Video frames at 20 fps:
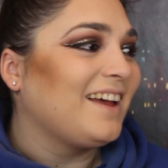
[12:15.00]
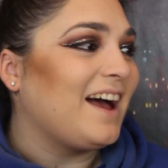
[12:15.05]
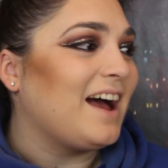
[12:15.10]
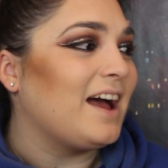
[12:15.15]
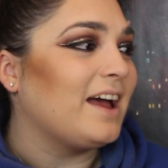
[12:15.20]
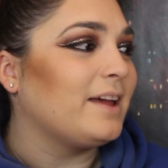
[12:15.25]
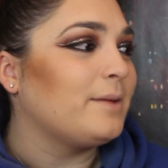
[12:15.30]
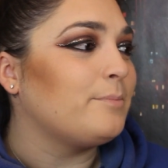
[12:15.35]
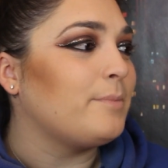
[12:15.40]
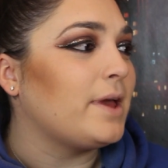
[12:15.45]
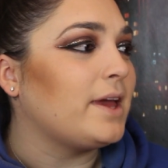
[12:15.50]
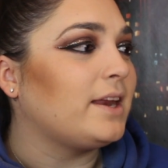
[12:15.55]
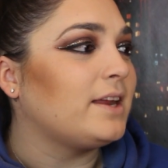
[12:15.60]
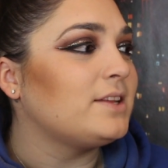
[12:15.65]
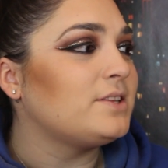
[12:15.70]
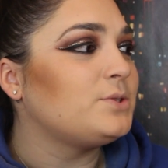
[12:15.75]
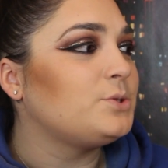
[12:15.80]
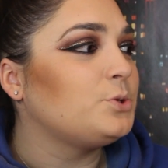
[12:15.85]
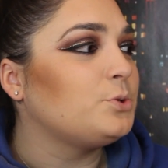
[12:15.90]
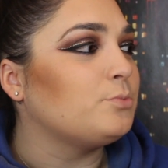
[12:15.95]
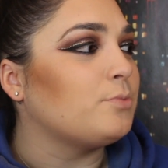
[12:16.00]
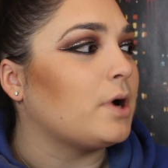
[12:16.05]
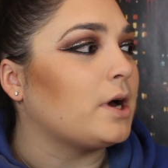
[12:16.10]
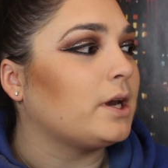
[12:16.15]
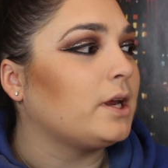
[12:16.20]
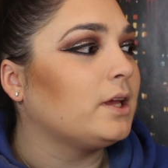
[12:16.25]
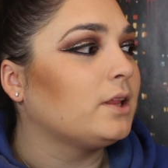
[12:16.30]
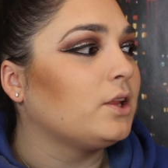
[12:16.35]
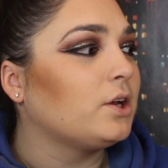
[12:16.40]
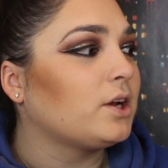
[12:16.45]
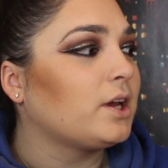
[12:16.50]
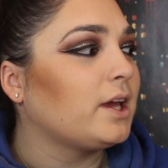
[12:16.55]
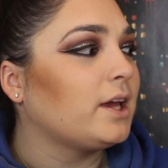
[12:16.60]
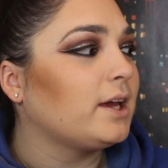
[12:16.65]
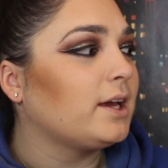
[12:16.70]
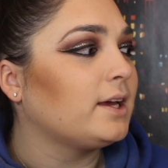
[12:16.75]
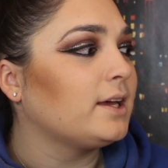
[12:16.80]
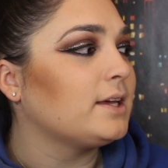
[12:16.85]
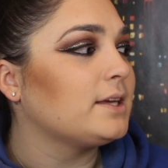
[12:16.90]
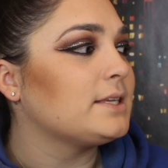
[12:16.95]
I made it too muddy
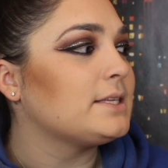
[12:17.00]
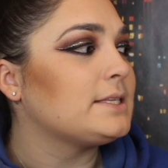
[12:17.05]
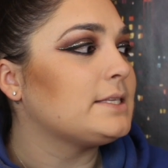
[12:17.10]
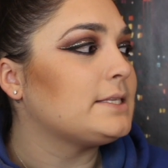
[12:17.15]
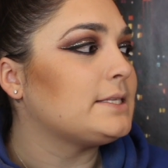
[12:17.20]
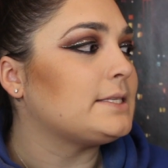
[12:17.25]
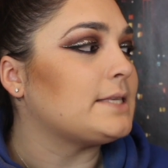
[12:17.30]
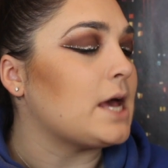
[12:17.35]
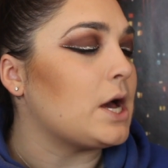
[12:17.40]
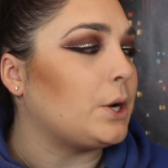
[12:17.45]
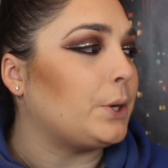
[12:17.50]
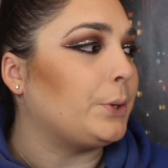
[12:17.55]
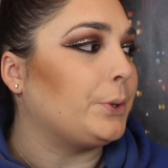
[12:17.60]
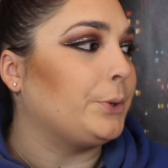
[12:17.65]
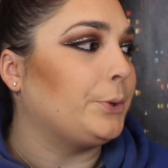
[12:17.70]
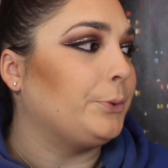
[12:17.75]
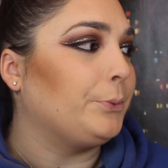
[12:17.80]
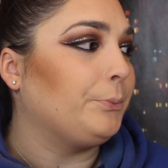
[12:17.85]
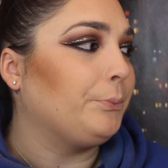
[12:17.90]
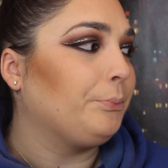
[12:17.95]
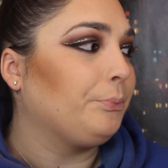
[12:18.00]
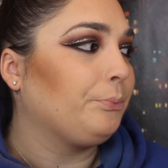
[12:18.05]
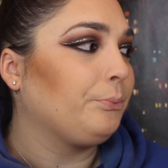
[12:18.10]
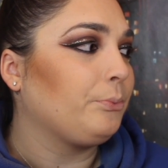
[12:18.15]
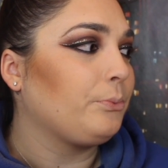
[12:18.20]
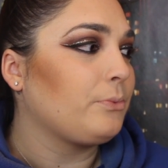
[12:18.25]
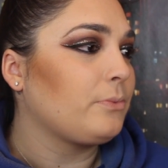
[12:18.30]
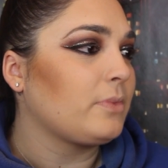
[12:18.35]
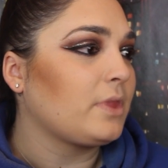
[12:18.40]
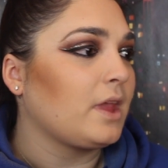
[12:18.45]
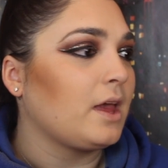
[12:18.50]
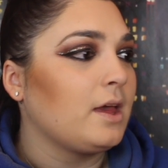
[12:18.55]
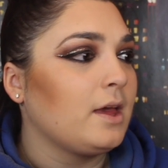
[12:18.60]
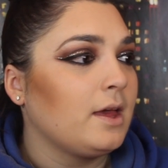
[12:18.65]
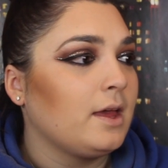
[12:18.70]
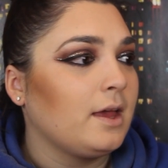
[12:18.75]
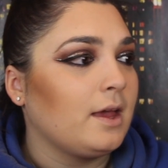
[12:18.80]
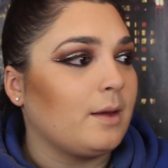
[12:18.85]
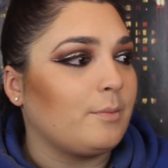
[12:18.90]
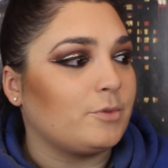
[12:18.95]
looking, so I'm going
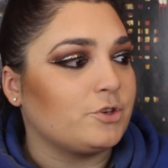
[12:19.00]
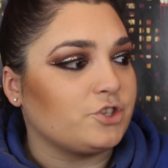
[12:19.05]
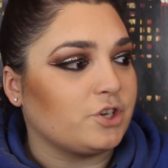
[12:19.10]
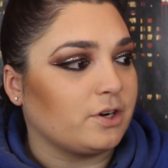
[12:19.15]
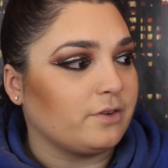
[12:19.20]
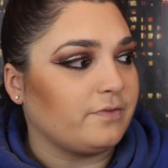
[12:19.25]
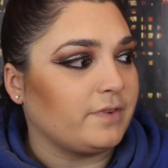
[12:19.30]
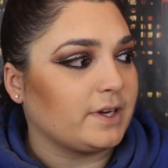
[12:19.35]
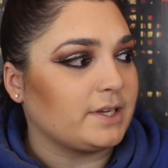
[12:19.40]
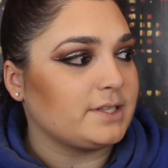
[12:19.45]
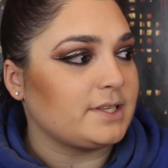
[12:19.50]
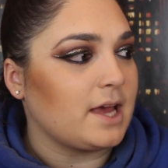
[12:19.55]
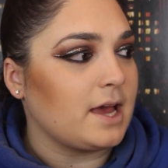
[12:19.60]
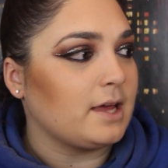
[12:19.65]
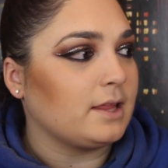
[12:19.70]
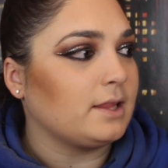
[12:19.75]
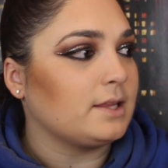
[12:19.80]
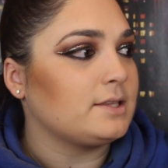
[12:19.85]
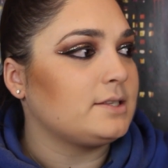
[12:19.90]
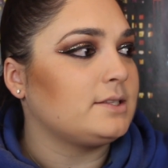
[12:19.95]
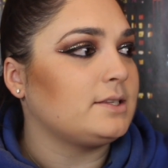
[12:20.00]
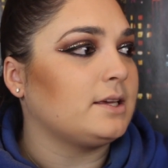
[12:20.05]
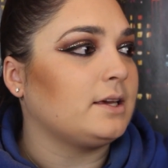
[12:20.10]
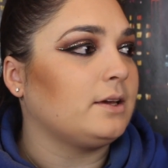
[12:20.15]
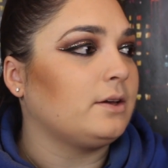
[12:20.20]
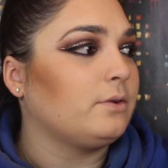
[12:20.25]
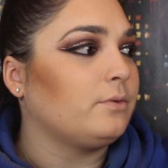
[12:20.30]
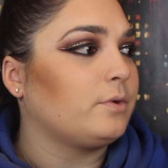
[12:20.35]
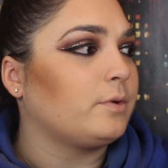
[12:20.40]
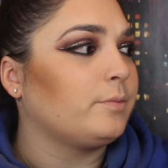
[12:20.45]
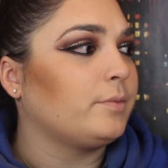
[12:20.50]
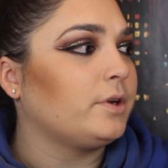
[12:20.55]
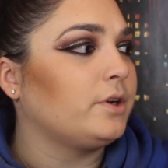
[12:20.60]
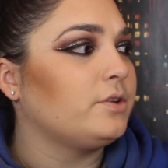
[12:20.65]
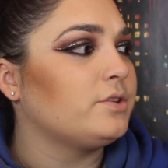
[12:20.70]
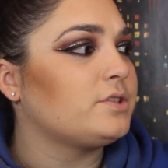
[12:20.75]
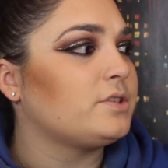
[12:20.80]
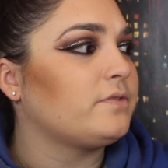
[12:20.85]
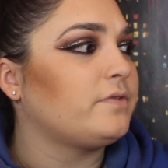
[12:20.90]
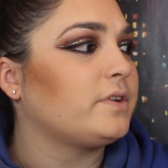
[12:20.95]
to try to fix that. Let's see what I'm going
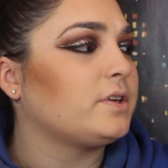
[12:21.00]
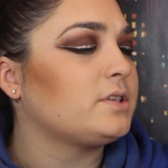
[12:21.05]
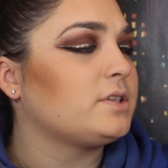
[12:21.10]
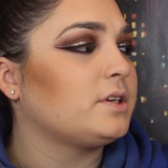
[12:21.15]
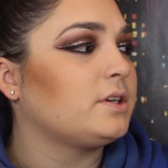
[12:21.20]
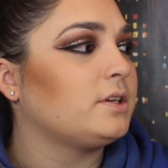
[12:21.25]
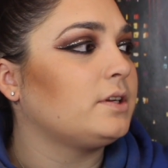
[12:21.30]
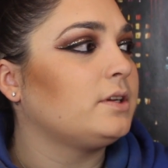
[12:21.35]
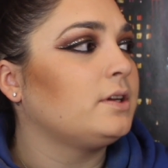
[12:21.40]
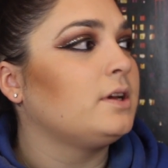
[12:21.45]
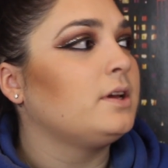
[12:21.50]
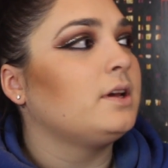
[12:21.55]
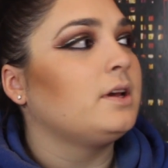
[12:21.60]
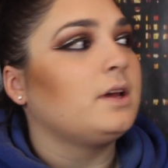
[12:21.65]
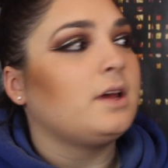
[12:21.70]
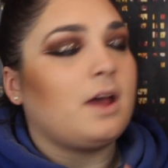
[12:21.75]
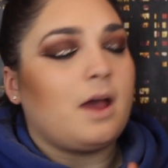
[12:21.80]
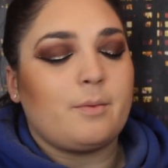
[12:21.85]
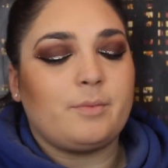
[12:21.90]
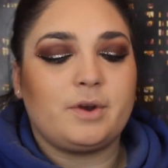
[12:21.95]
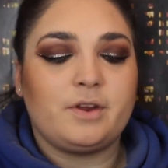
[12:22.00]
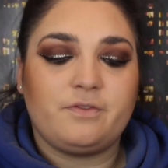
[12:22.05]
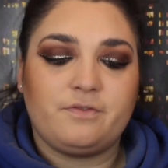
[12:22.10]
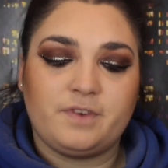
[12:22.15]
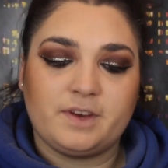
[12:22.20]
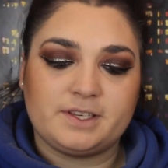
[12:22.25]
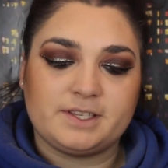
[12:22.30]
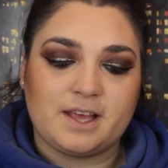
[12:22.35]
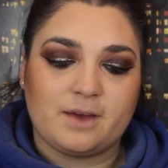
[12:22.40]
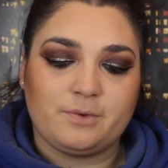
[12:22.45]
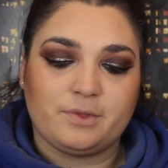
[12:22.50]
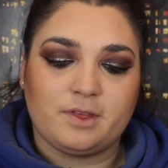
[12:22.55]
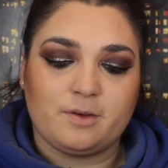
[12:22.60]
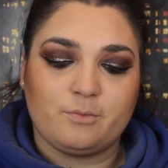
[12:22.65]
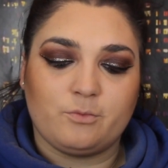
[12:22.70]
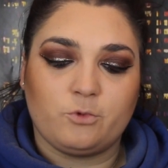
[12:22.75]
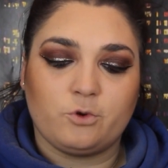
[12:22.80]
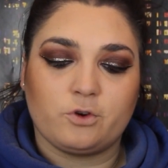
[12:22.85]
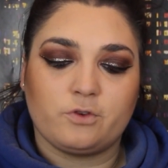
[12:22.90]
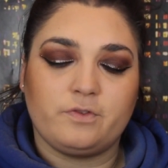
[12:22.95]
to use to fix it. I'm going to fix that with a
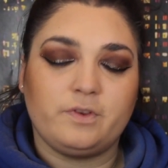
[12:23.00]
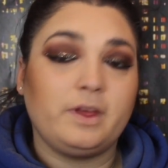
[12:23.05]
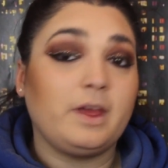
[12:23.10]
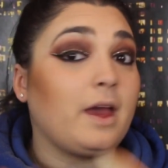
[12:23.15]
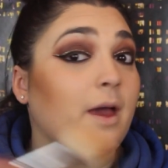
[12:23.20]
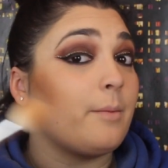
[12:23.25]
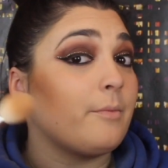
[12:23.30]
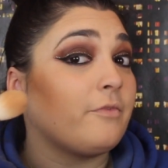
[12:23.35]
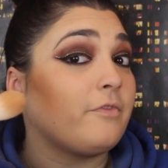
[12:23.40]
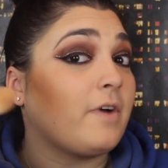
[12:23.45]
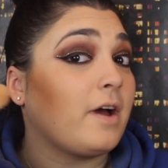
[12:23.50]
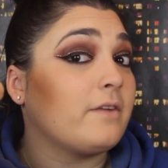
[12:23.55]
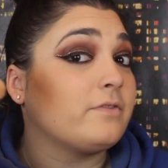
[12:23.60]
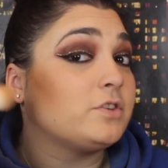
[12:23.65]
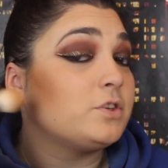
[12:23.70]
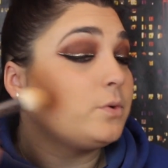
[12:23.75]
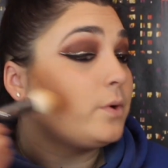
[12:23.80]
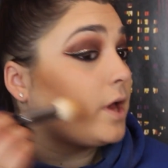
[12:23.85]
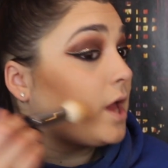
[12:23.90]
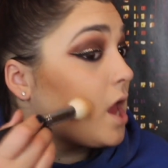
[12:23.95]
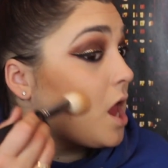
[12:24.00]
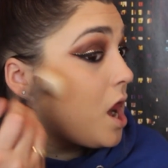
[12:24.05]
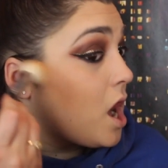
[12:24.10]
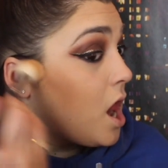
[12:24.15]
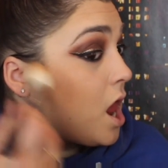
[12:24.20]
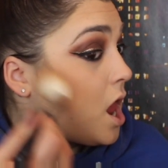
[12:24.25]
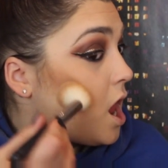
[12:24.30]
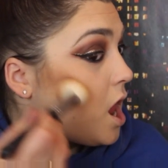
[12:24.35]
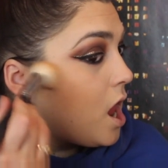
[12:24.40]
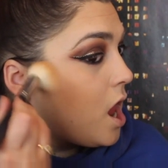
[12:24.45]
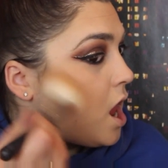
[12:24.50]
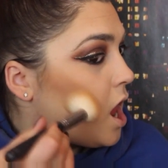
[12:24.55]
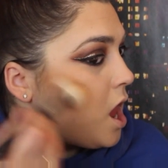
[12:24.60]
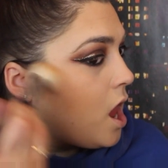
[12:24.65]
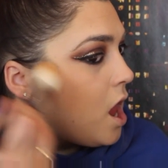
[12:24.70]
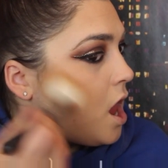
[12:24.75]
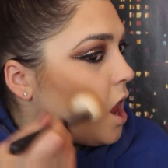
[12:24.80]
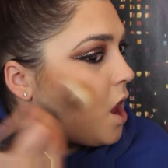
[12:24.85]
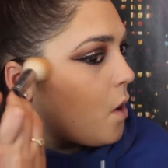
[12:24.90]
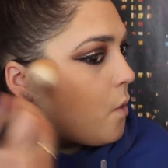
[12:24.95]
Morphe M528
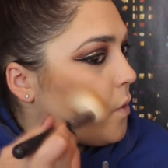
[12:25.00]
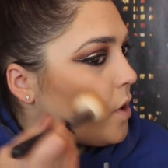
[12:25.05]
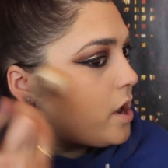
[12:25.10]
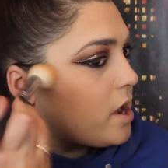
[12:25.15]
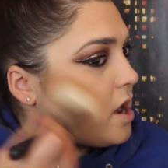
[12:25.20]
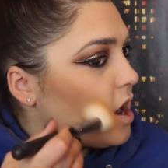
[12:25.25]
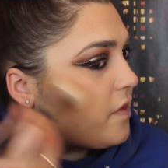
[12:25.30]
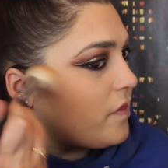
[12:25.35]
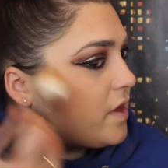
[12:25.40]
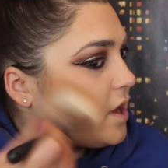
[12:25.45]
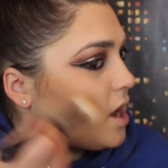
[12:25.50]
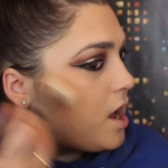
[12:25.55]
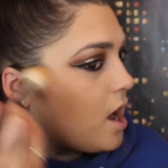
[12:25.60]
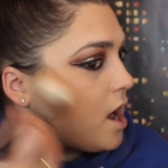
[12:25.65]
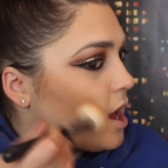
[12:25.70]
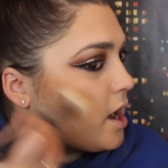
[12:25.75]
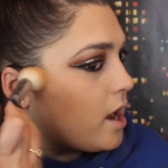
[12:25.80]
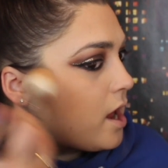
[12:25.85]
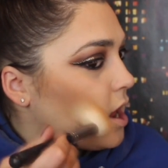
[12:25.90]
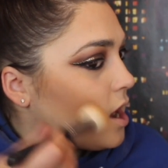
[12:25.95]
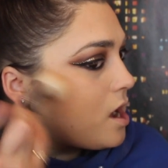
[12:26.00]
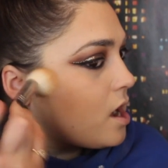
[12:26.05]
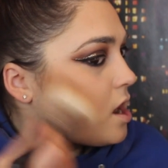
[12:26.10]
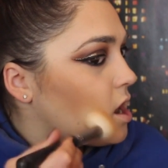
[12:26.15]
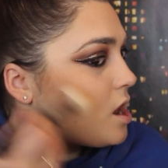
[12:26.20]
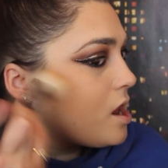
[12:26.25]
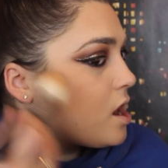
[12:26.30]
with nothing on it.